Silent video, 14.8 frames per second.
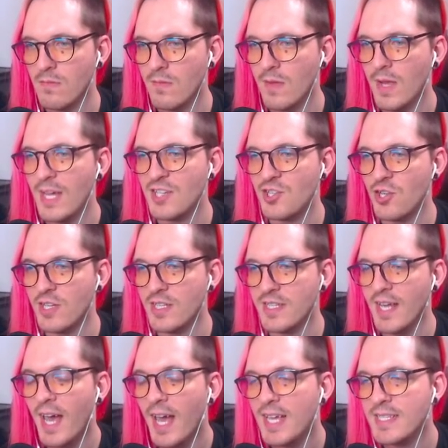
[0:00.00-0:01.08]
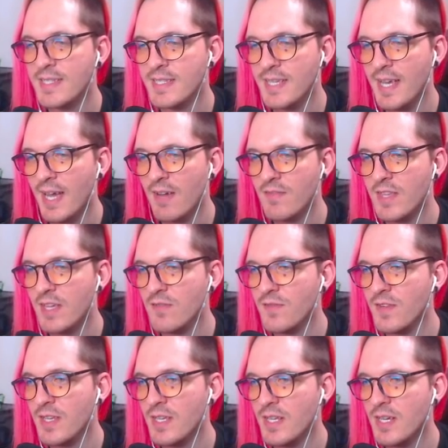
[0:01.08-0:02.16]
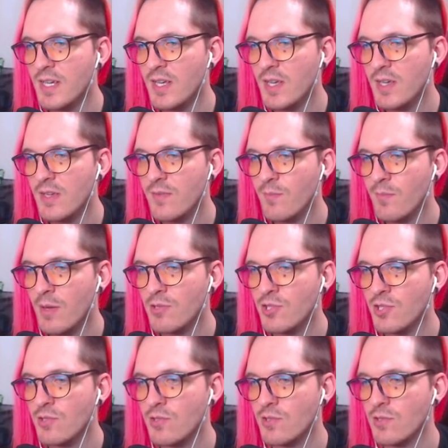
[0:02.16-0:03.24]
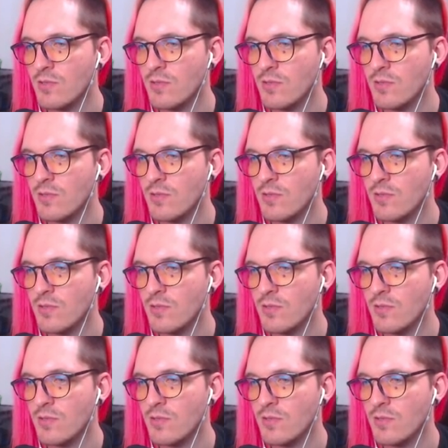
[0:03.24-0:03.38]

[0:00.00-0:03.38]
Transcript: I shouldn't die since I have the infinite potions.